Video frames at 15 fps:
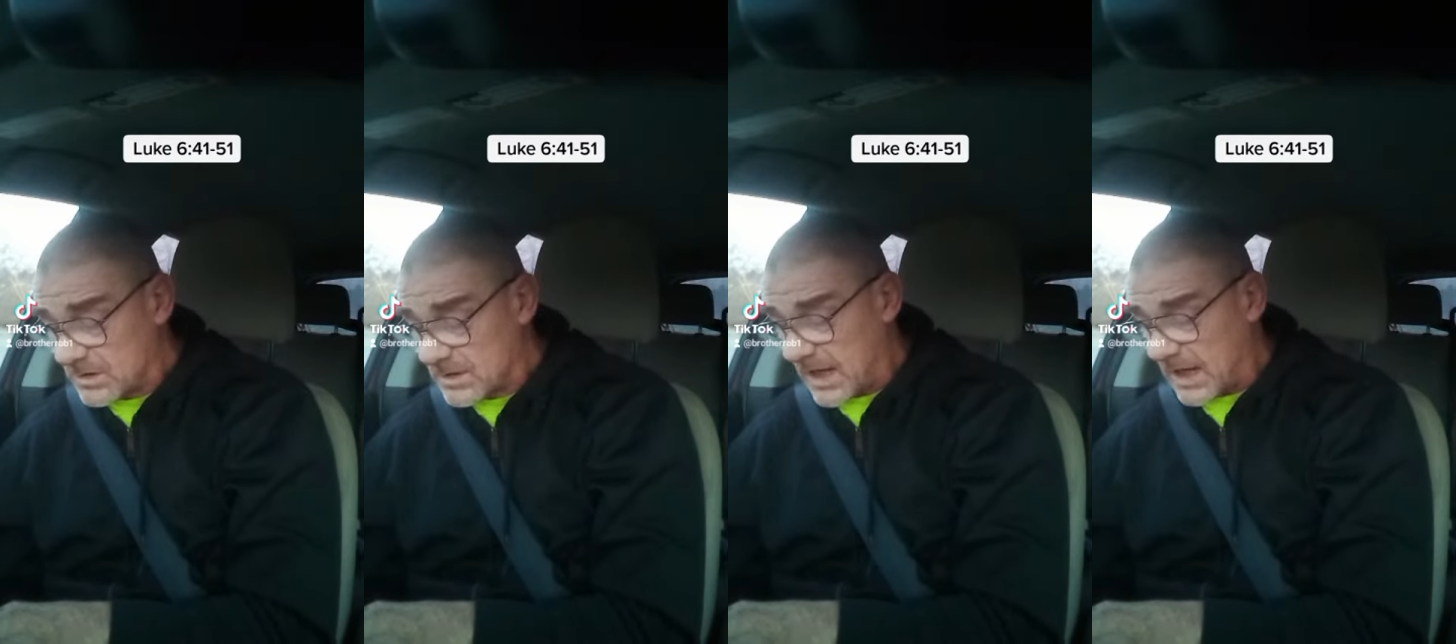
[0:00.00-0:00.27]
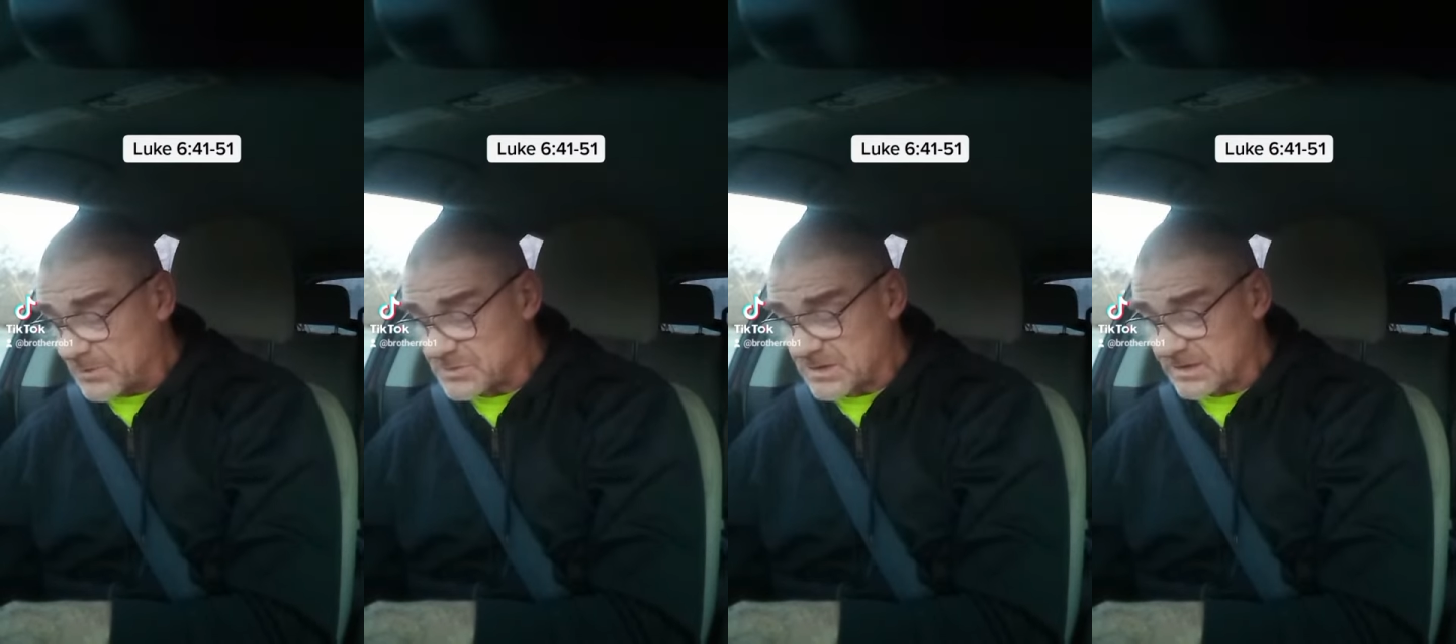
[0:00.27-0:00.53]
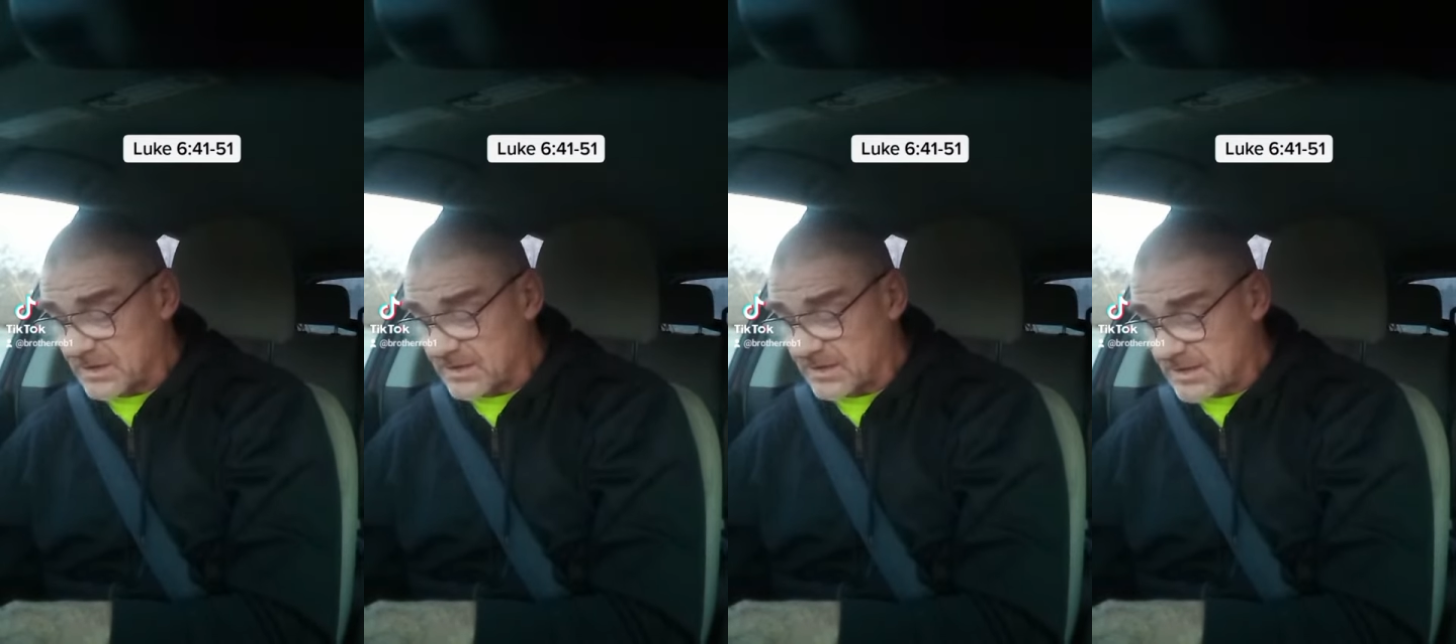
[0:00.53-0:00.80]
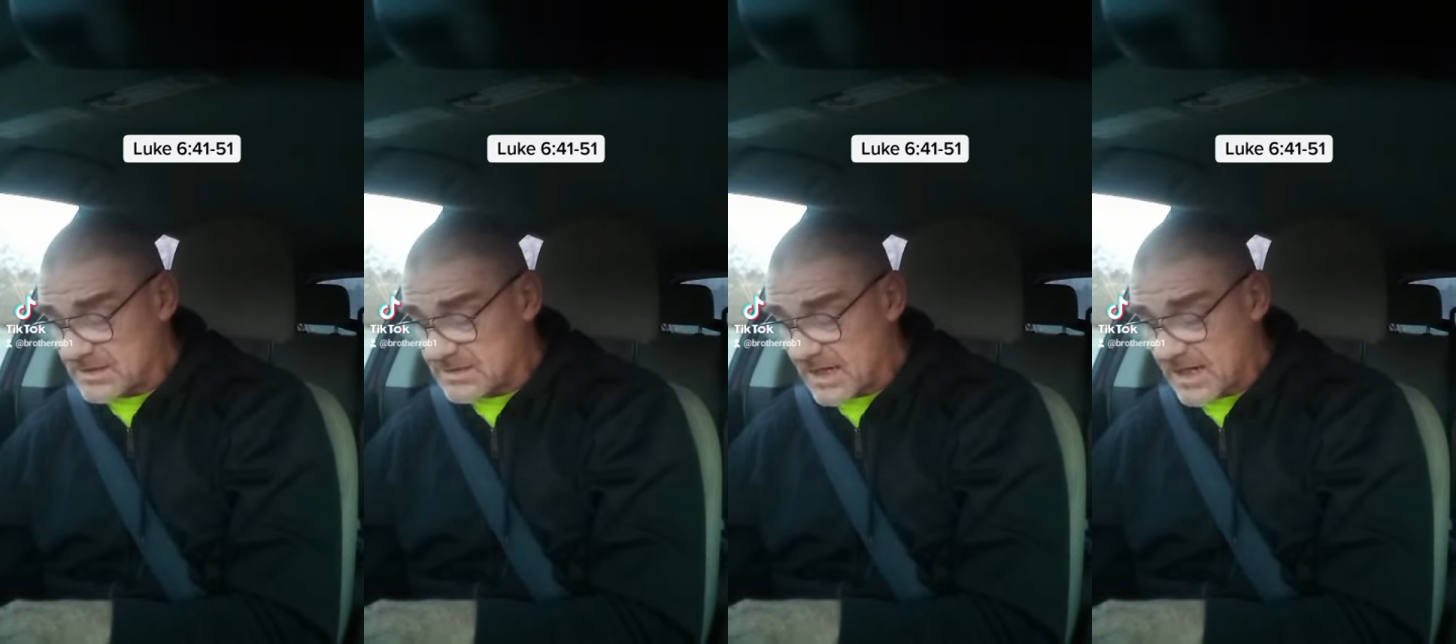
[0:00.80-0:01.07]
How is it then
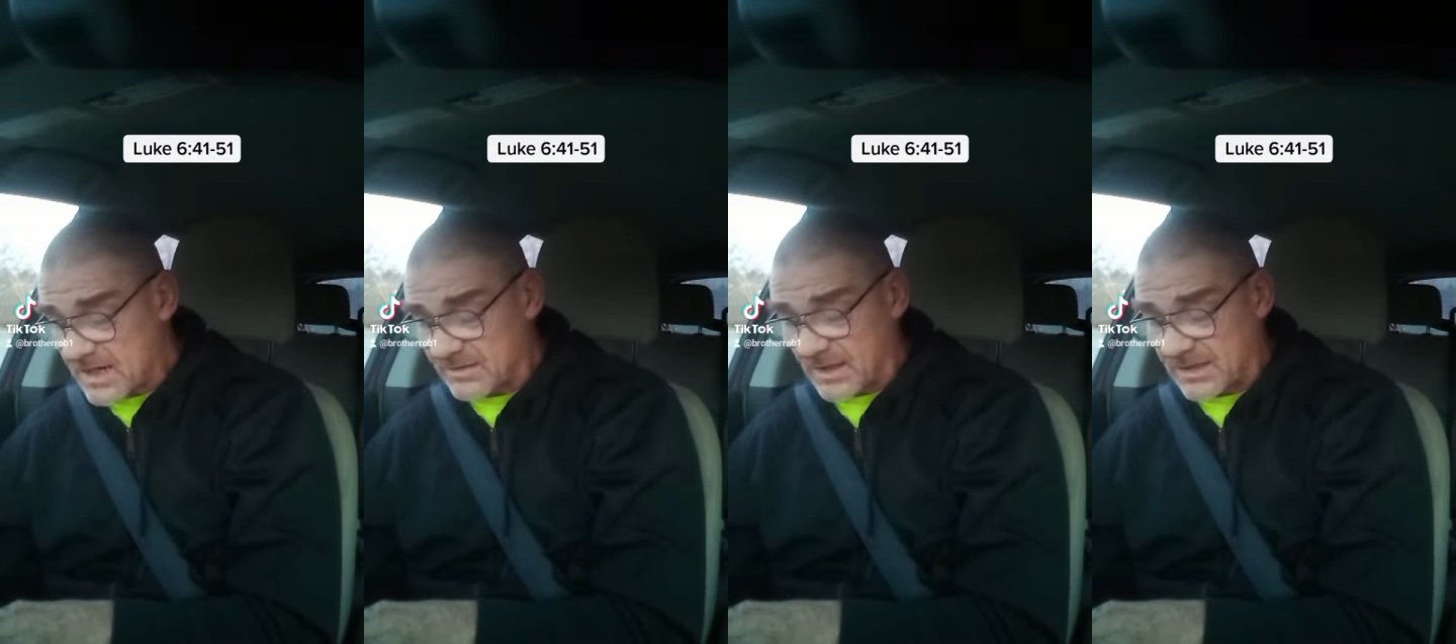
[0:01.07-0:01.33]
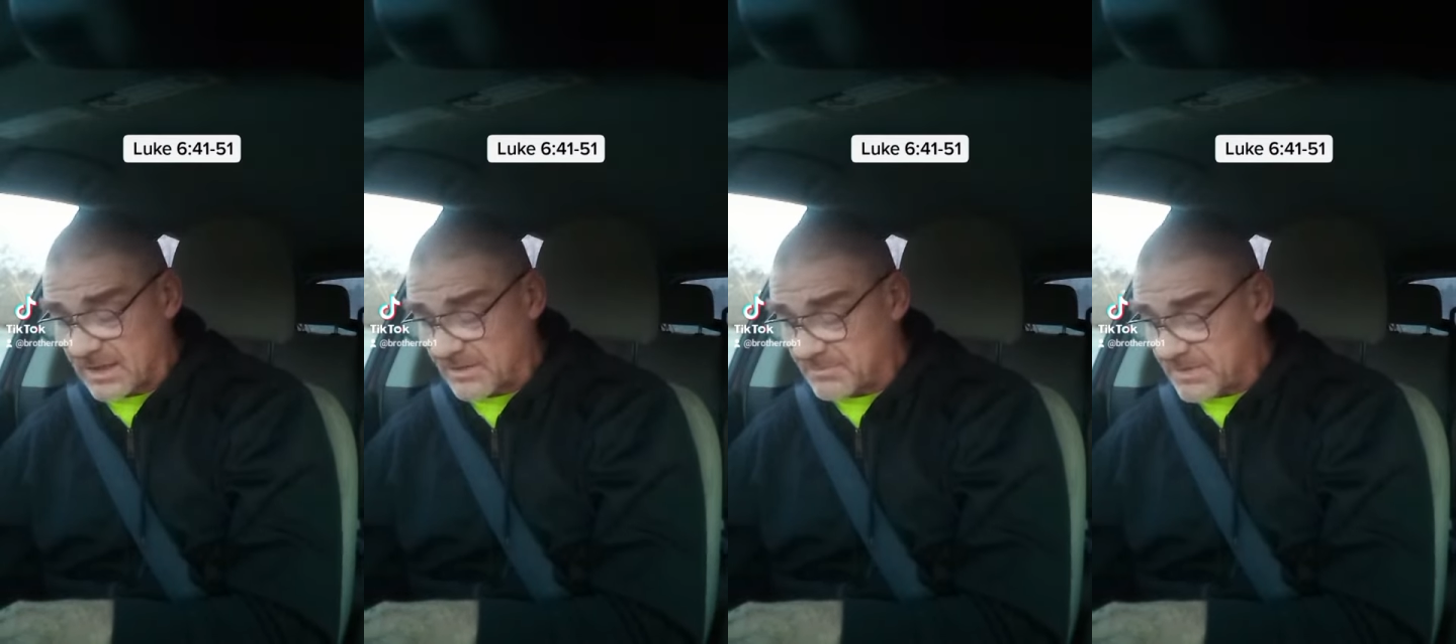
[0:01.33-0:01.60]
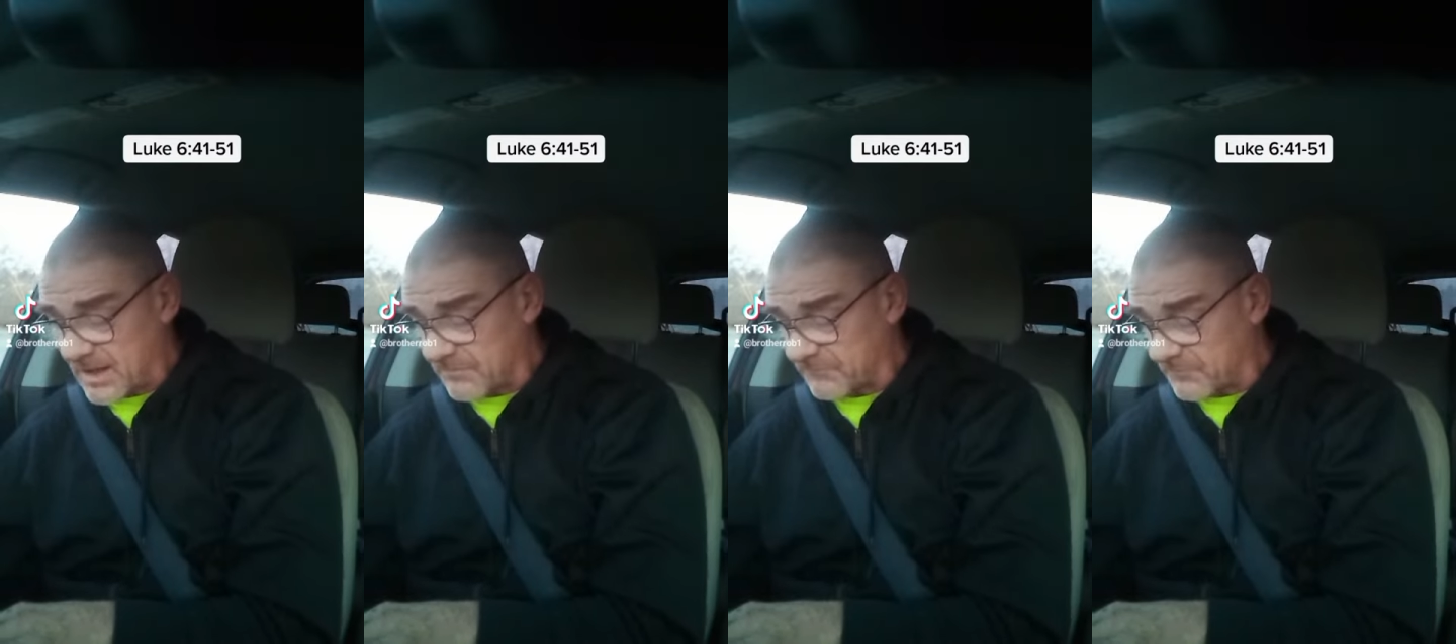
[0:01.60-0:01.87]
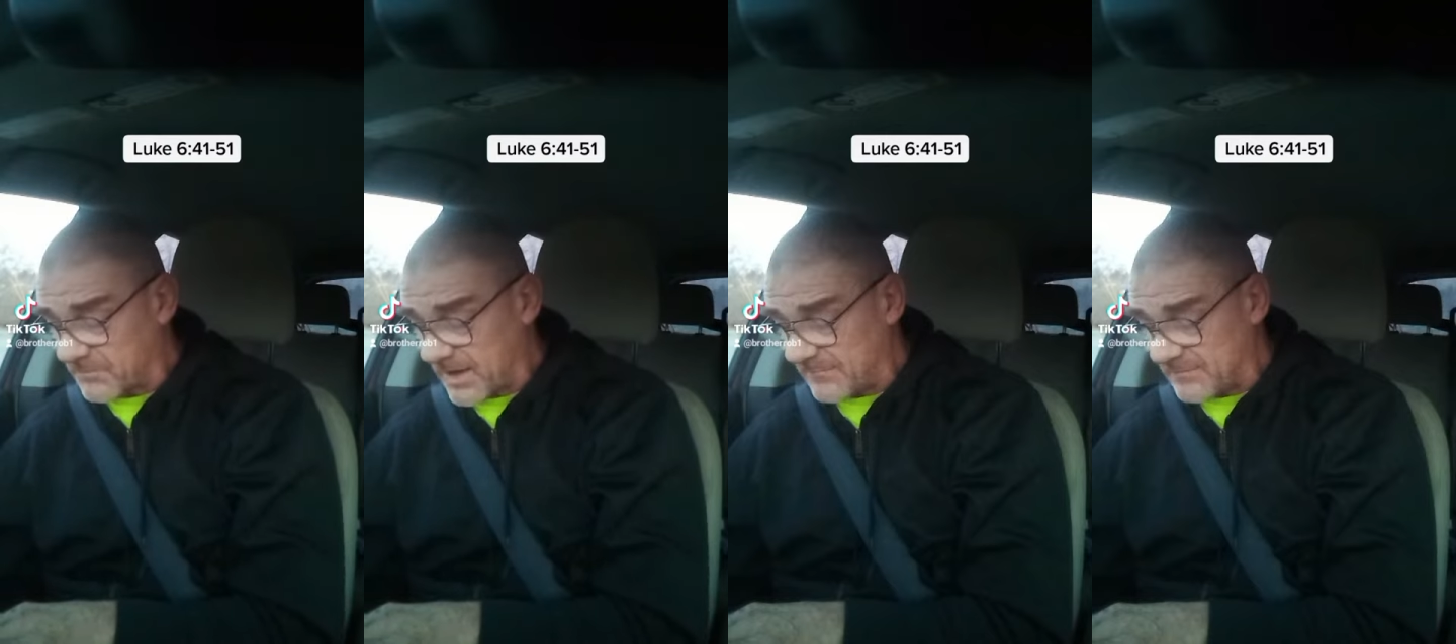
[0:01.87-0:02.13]
that he saith, I came down
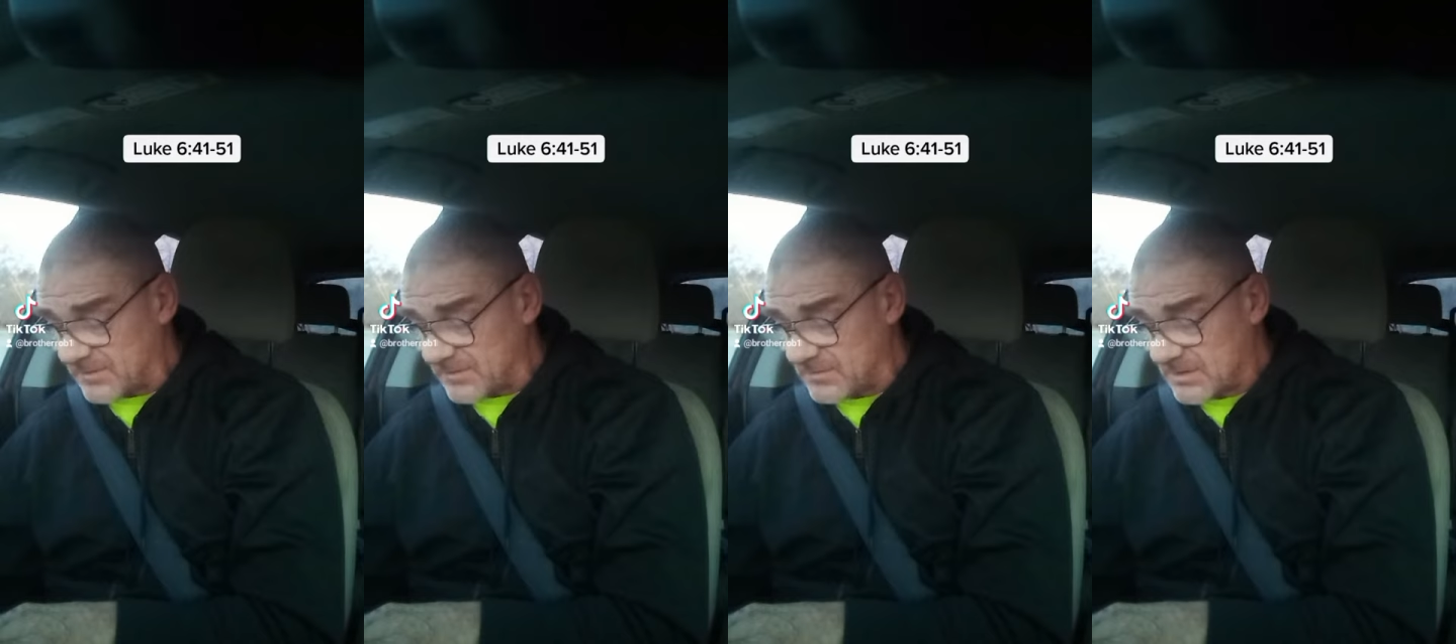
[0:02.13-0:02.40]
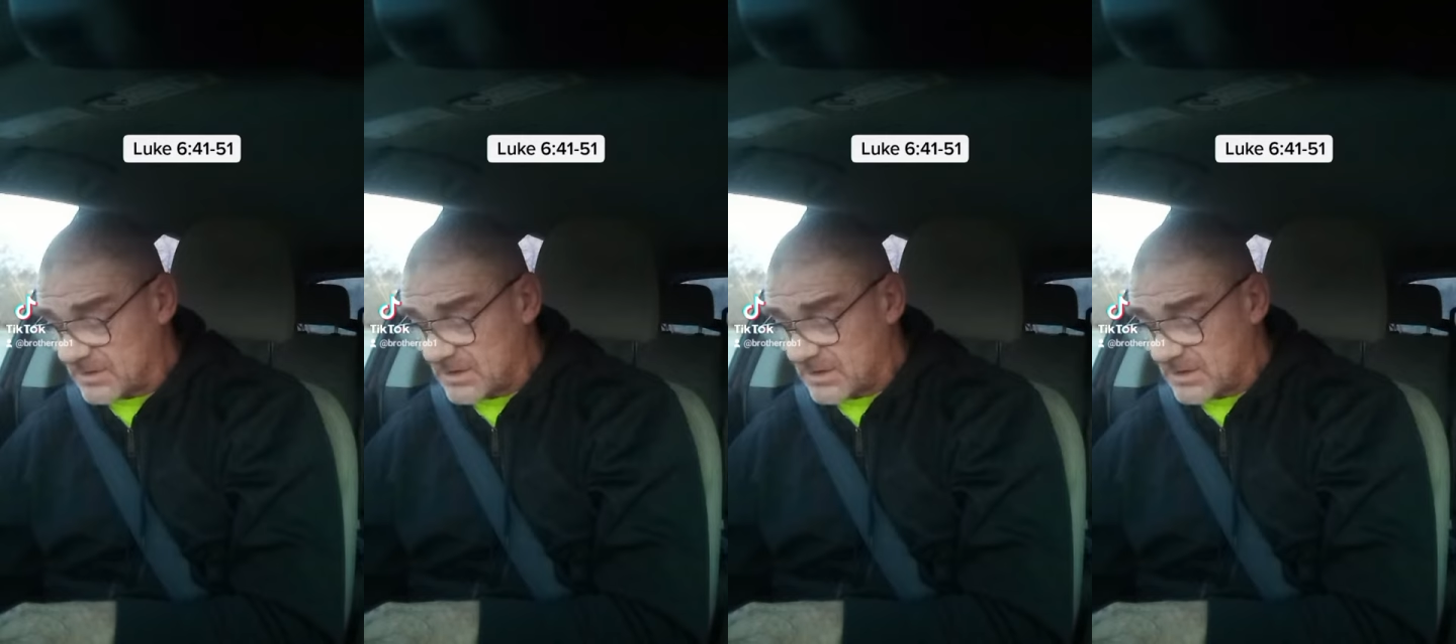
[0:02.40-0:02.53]
from heaven?